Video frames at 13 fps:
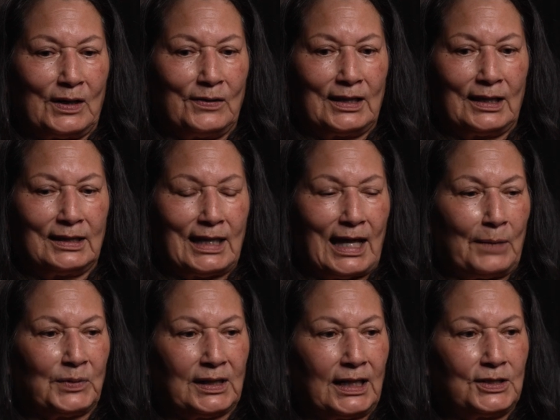on the
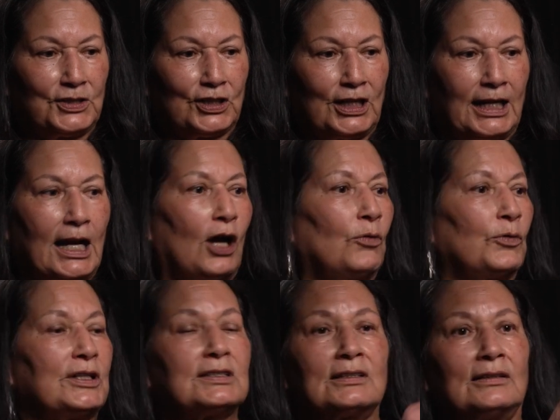application and
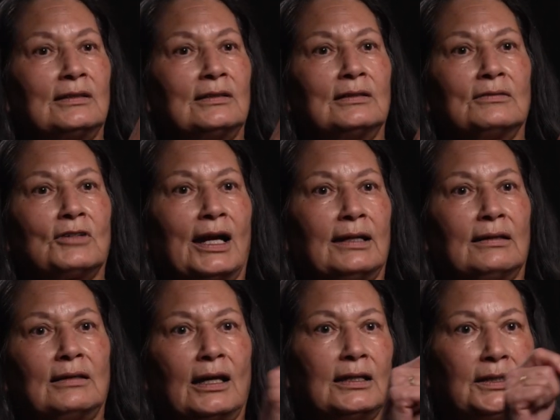always write
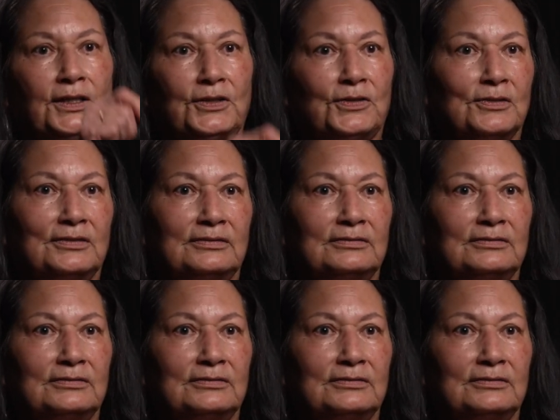thank you.